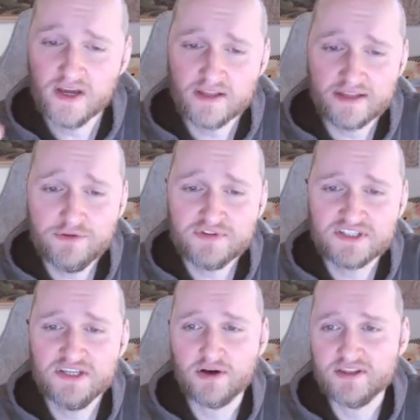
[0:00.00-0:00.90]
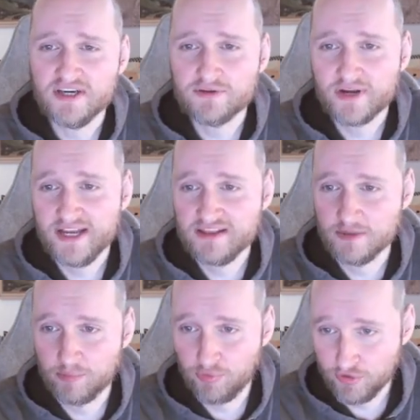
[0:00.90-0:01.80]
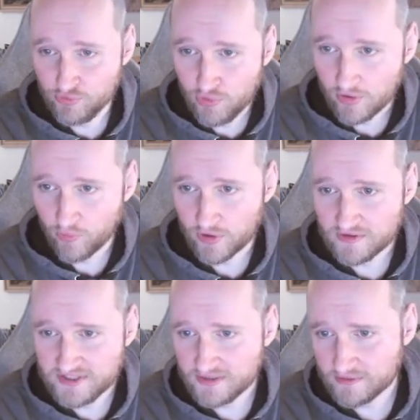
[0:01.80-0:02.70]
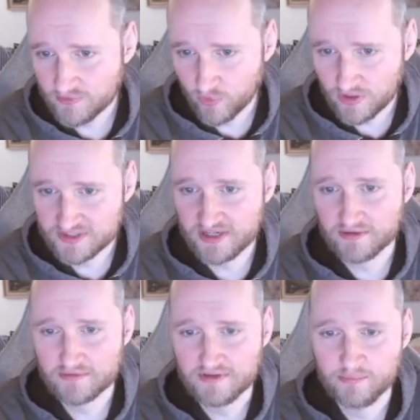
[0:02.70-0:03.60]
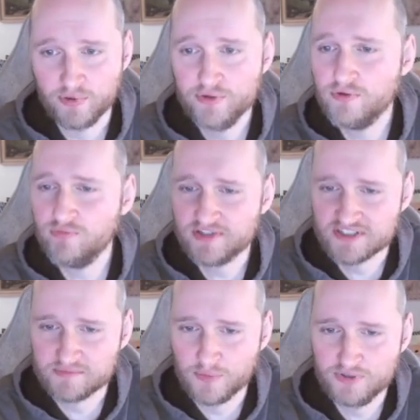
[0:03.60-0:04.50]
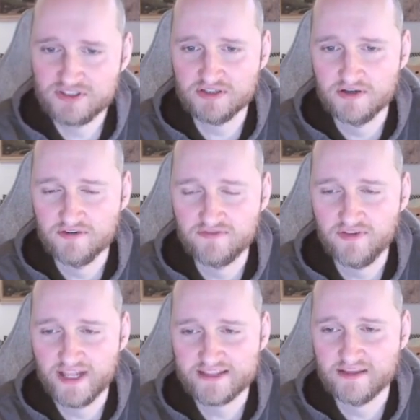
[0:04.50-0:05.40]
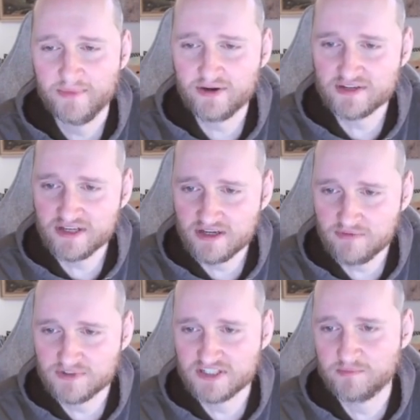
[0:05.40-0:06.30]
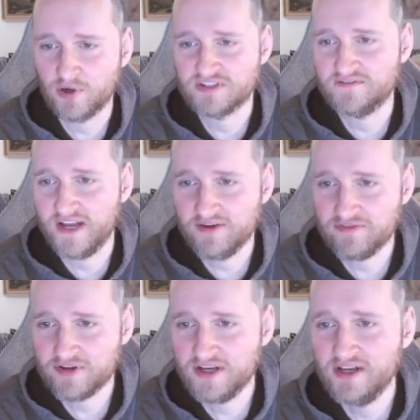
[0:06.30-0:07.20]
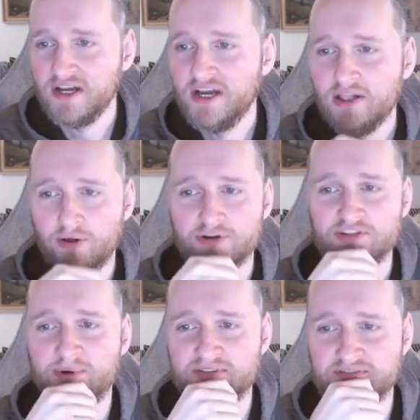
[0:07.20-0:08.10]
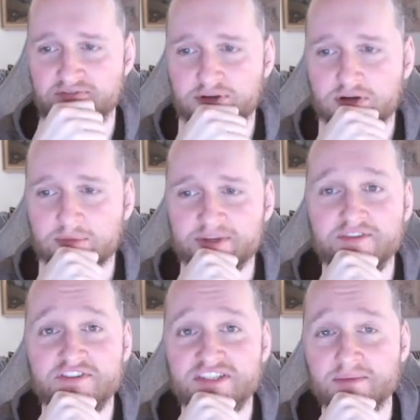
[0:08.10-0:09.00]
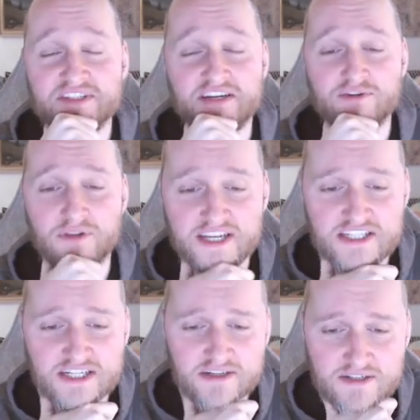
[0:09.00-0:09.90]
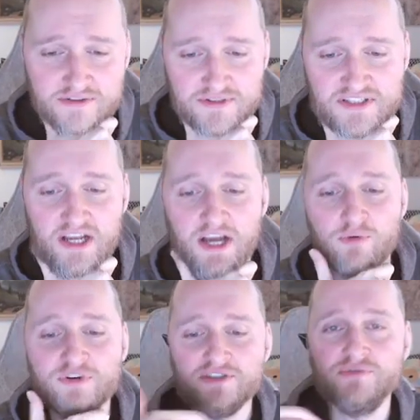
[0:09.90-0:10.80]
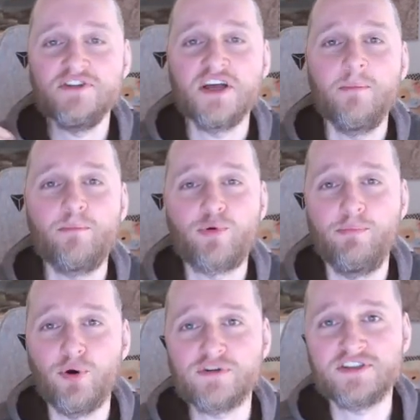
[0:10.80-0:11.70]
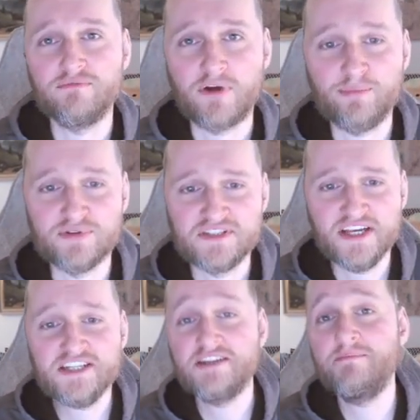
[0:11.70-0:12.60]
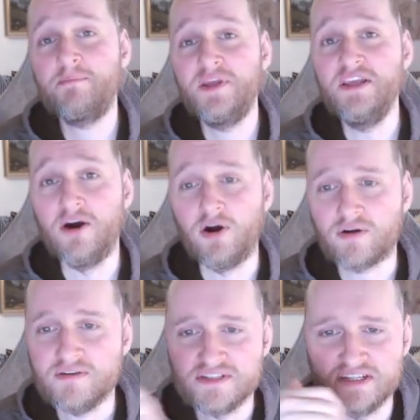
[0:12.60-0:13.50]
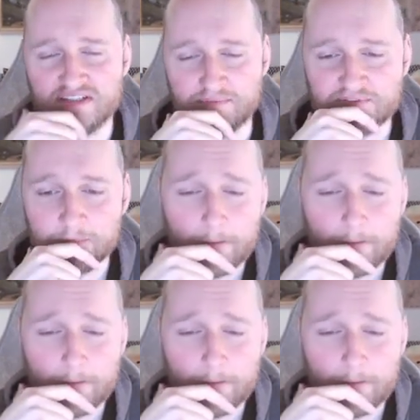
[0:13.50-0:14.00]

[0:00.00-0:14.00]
Then you see, on the other hand, the blue world here, the world colored in blue, which is most of Latin America, which is parts of Africa, large parts of Europe, and even some Central Asian countries, which use proportional representation, PR systems.